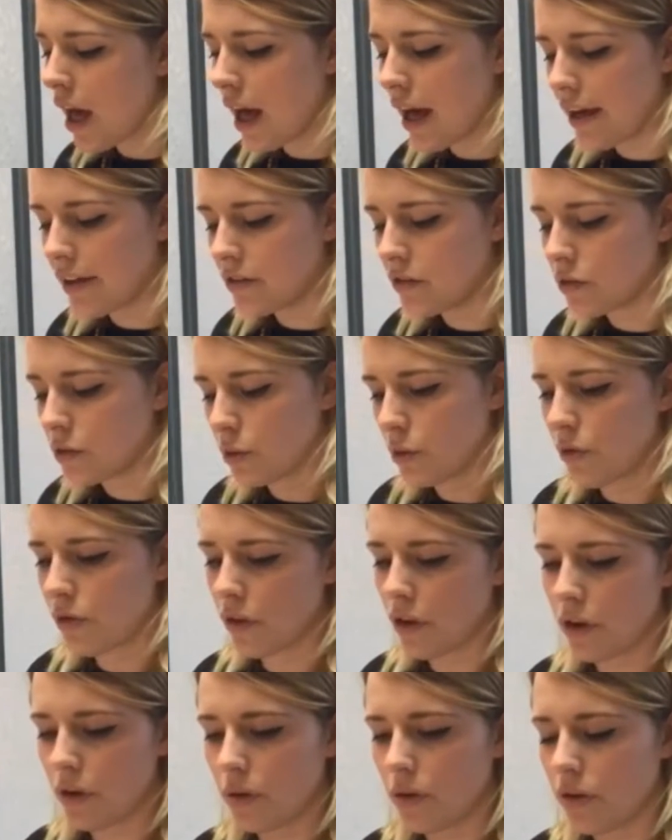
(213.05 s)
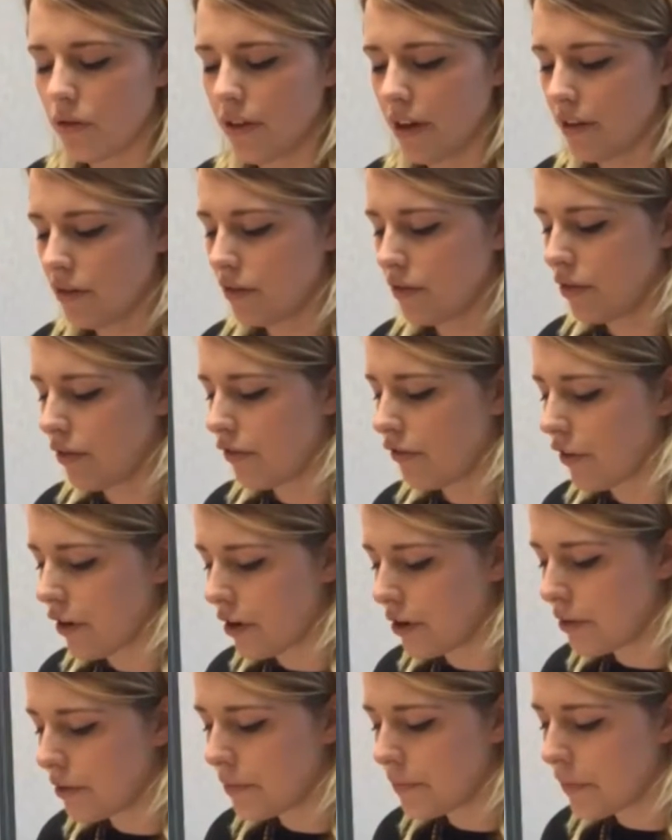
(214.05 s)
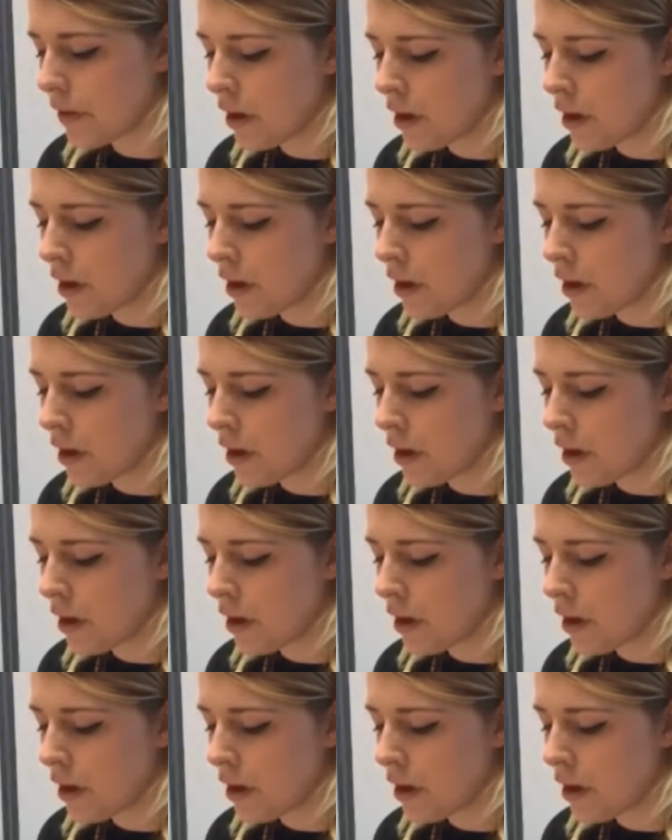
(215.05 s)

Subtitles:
and also the rest of the phone.